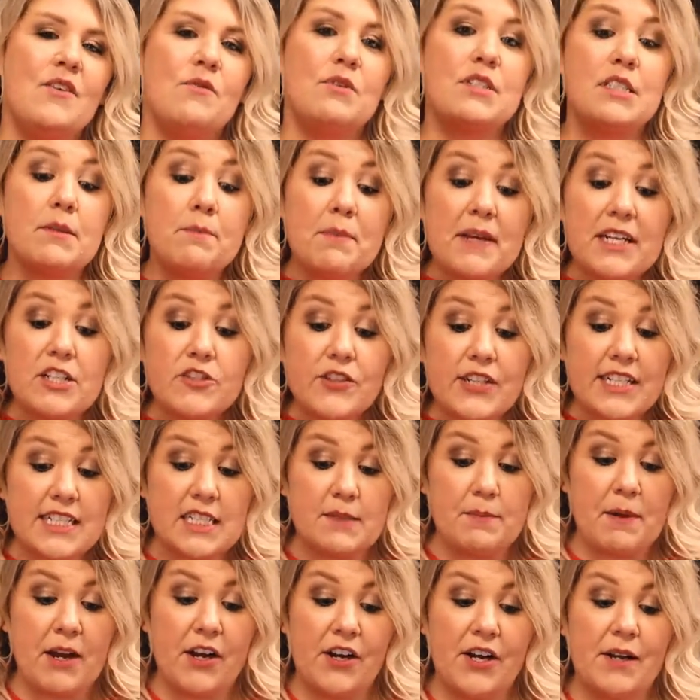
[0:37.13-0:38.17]
Well, to be
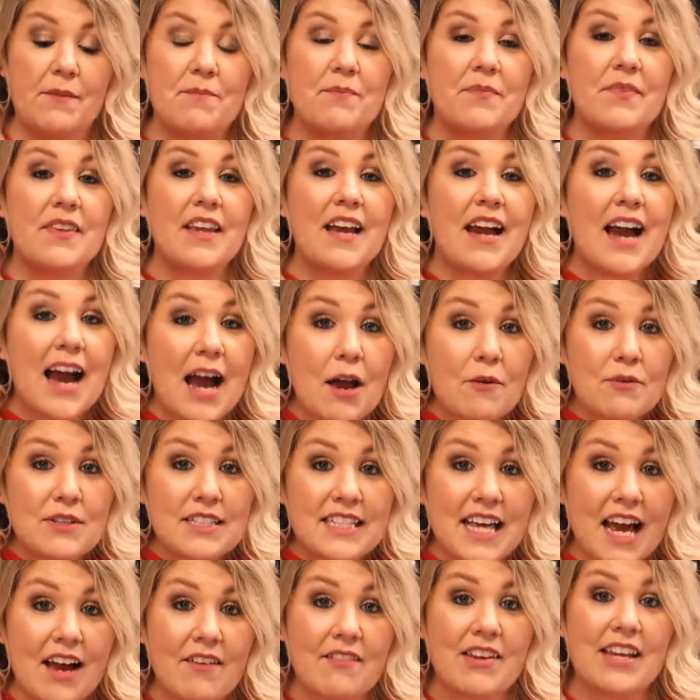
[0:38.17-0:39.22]
transparent, I
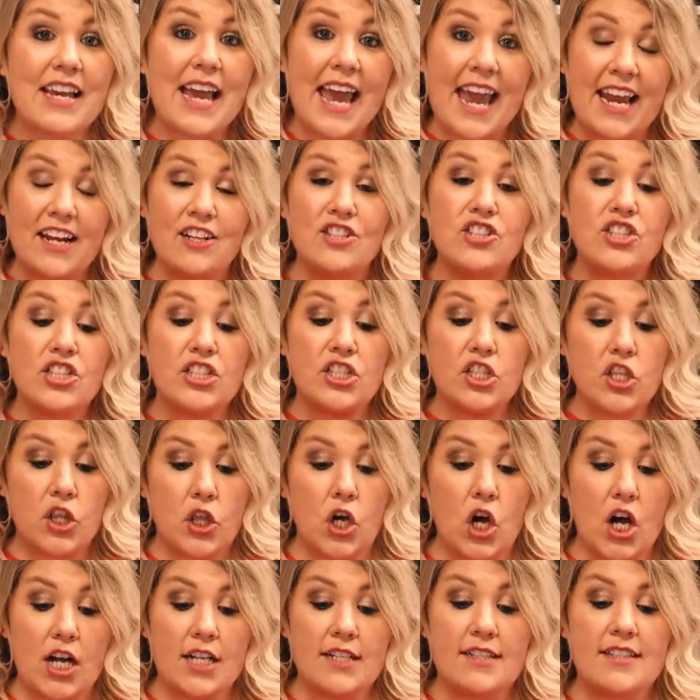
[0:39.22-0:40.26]
was having anxious
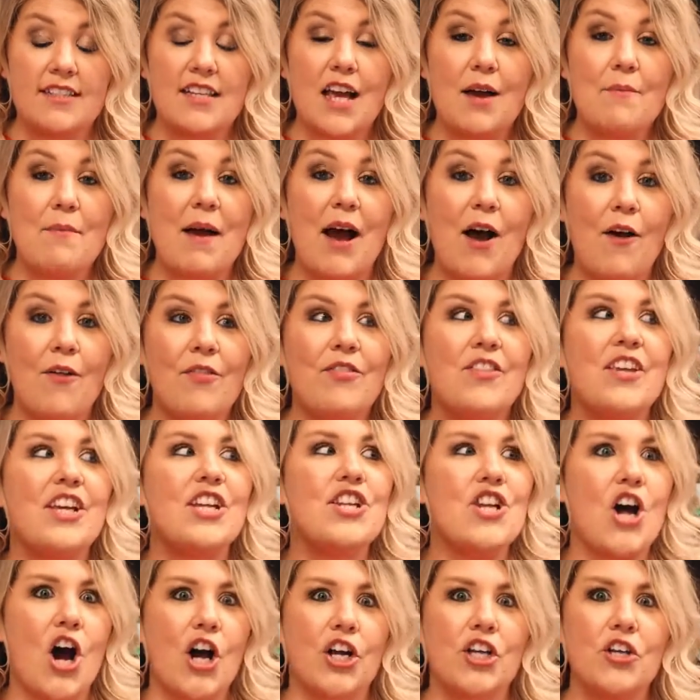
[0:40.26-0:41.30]
thoughts about the
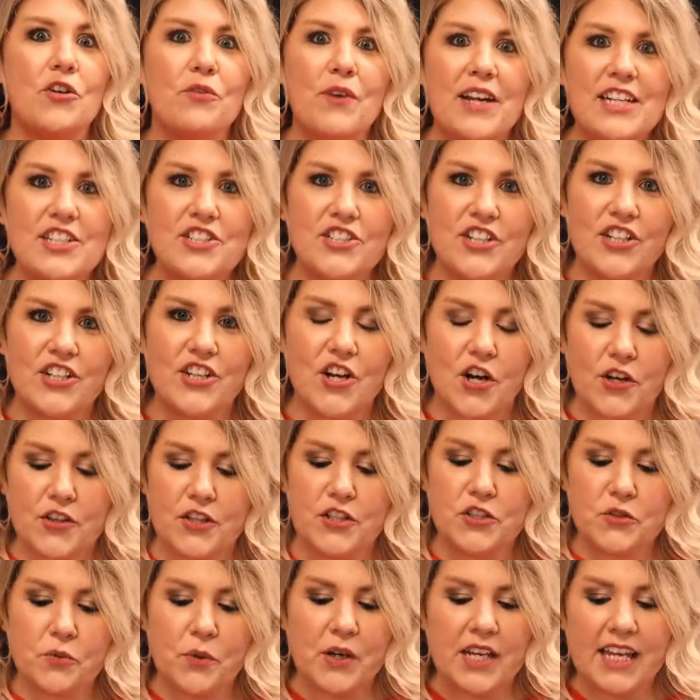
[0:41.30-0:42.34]
inauguration on
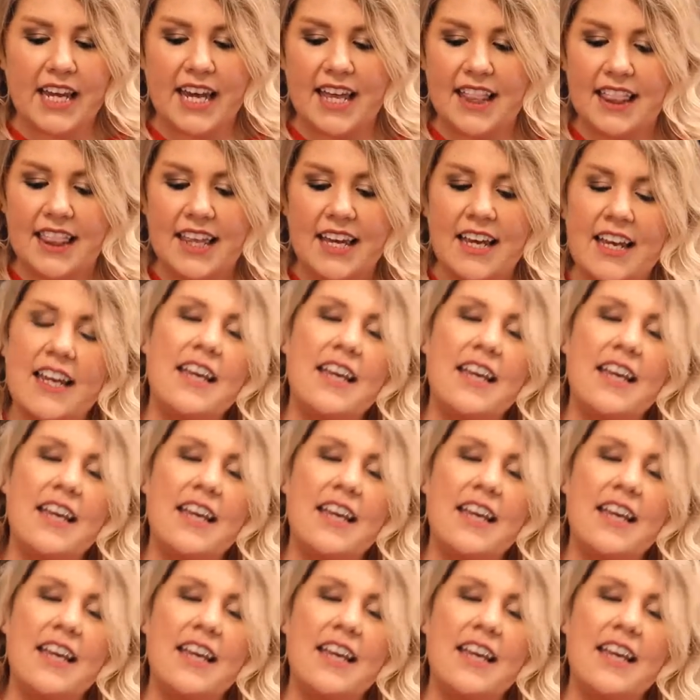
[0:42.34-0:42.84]
the 20th.